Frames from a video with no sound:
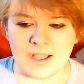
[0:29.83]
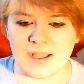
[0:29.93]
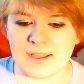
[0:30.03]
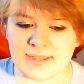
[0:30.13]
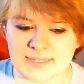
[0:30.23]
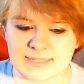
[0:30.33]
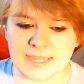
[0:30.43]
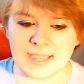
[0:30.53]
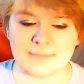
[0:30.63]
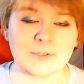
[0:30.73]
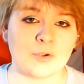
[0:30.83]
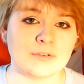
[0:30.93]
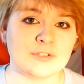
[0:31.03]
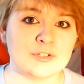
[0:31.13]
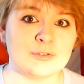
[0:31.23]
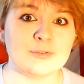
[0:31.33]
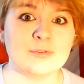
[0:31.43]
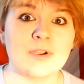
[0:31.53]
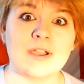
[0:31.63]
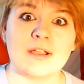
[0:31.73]
I am going to
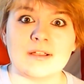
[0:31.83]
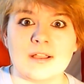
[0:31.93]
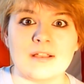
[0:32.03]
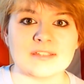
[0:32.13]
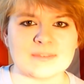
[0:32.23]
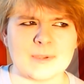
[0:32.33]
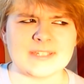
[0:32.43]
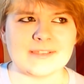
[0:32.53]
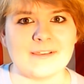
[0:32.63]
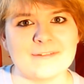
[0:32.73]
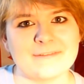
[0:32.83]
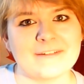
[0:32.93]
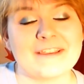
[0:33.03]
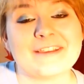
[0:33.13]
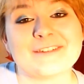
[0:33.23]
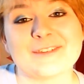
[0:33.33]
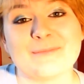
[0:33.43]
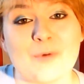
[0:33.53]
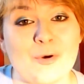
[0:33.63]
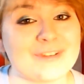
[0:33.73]
ask myself some
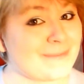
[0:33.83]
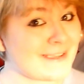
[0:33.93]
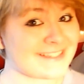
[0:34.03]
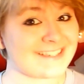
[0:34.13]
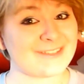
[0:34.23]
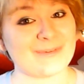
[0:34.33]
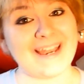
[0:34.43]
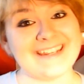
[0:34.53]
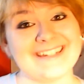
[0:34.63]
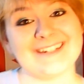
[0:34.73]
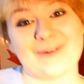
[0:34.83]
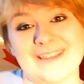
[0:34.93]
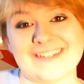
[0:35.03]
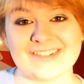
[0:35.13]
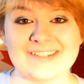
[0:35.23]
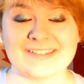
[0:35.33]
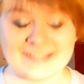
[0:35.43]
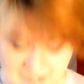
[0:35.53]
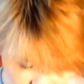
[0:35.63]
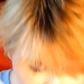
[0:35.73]
more Tobuscus related questions.
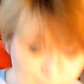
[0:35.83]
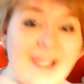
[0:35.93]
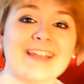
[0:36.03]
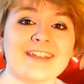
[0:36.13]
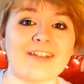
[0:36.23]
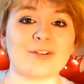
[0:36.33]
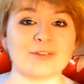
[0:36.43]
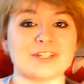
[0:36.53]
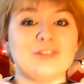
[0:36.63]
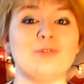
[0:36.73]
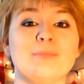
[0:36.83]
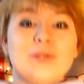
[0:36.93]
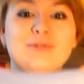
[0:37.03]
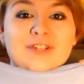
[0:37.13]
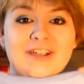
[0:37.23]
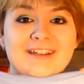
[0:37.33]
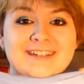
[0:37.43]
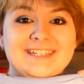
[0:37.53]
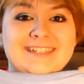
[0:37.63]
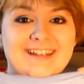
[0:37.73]
Oh, and I got a new blue
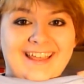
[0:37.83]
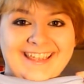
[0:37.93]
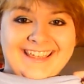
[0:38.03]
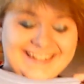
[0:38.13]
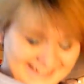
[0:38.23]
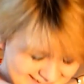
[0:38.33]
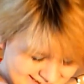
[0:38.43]
shirt. Do you like it?